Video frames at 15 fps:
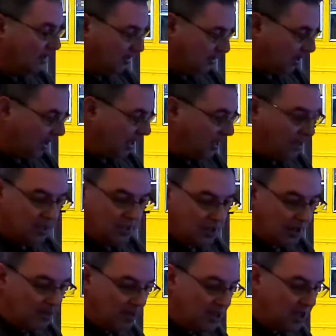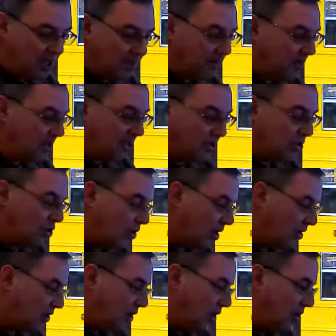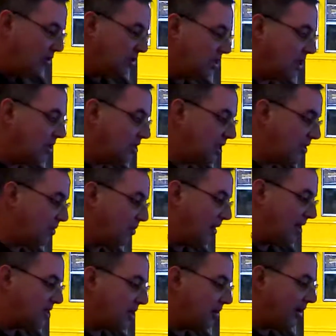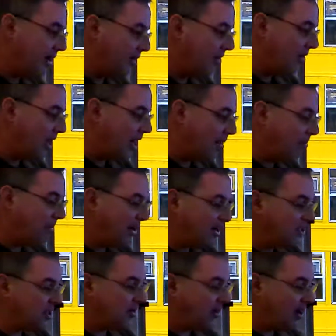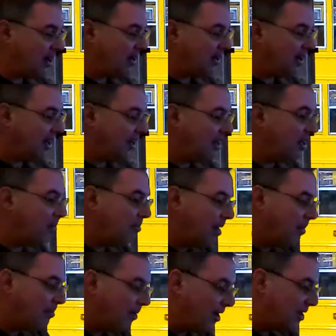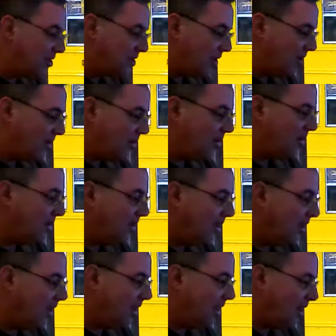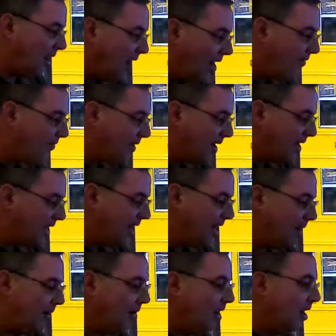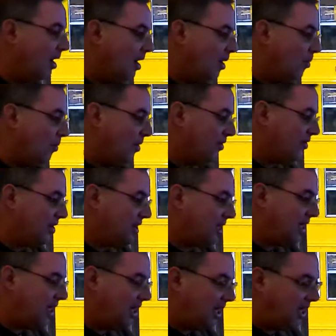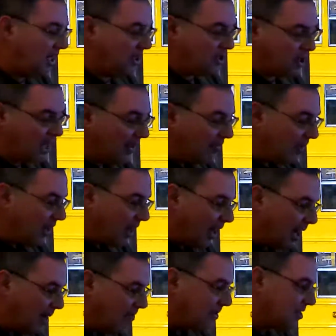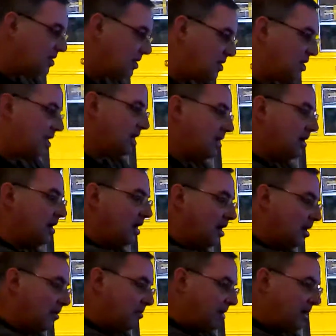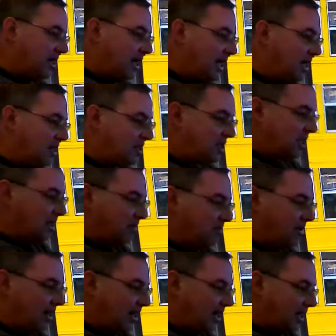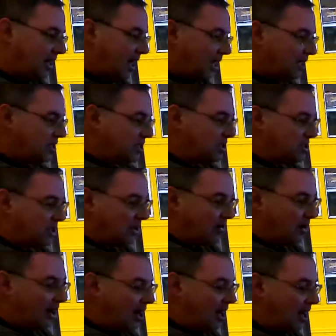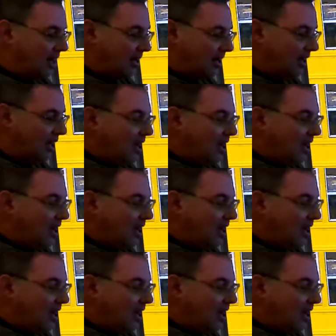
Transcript: Okay, so I'm going to start with the door closed because otherwise our interlock brakes are on and I need my brakes all off right now. With the key in the on position, my dash and my gauges are on.